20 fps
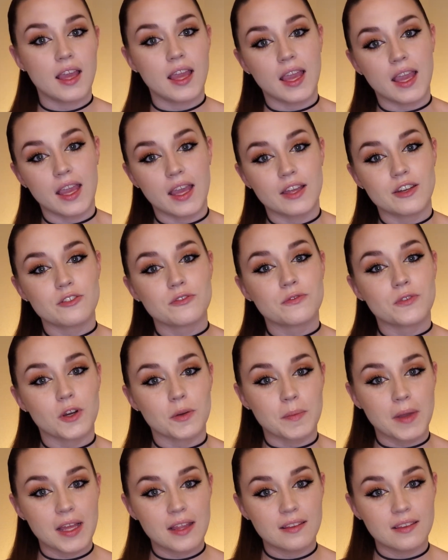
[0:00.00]
And for
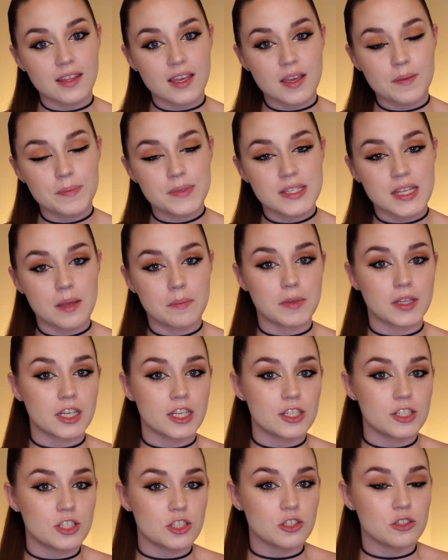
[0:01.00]
my lips, I'm gonna
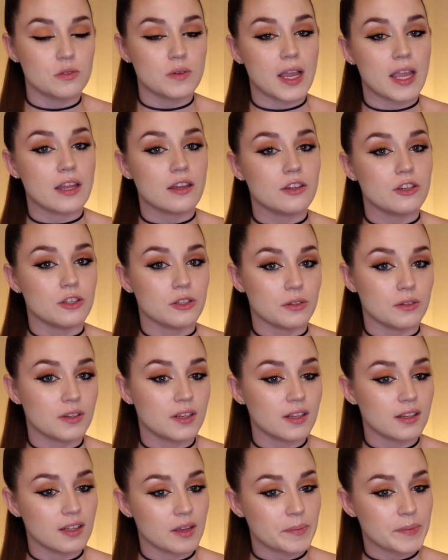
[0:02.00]
do a
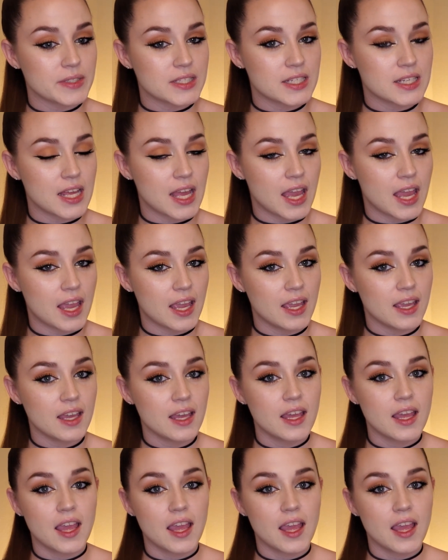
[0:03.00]
nude lip today.